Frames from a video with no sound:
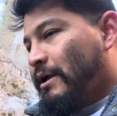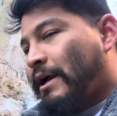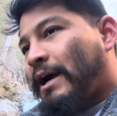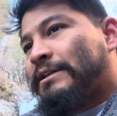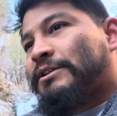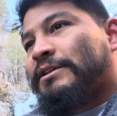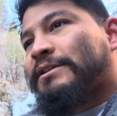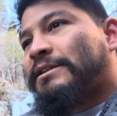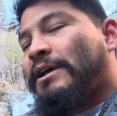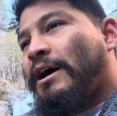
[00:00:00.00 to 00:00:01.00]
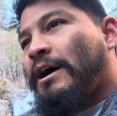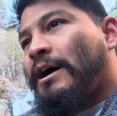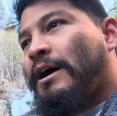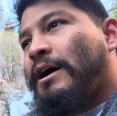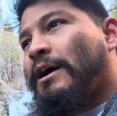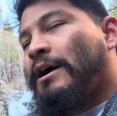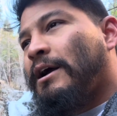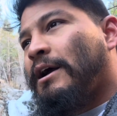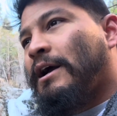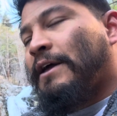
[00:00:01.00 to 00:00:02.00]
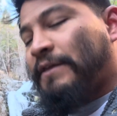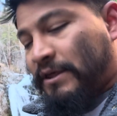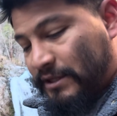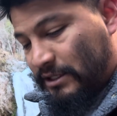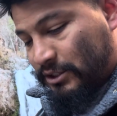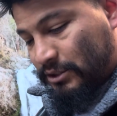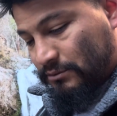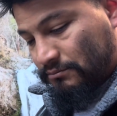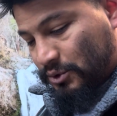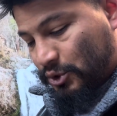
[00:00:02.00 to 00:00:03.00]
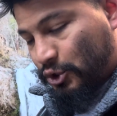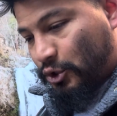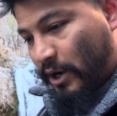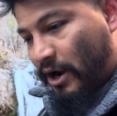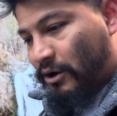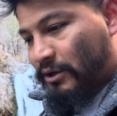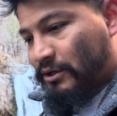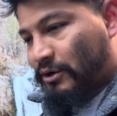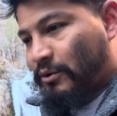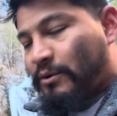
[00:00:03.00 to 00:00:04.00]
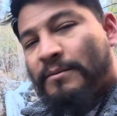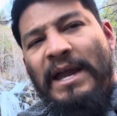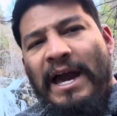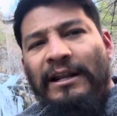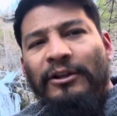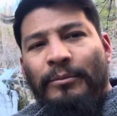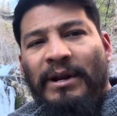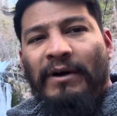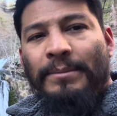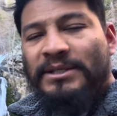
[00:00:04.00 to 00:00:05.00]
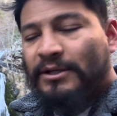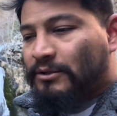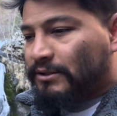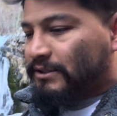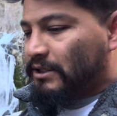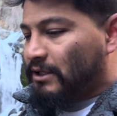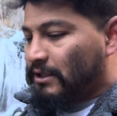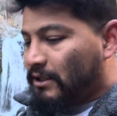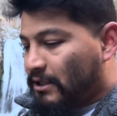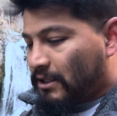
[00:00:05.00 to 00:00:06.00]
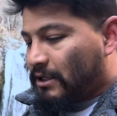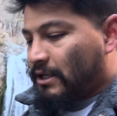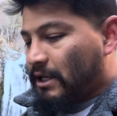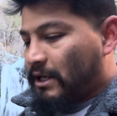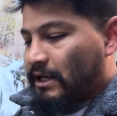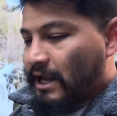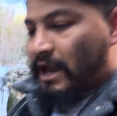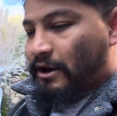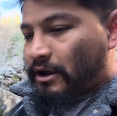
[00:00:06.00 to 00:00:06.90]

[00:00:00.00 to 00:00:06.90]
I think the trail, had a little bit of obstacles. It had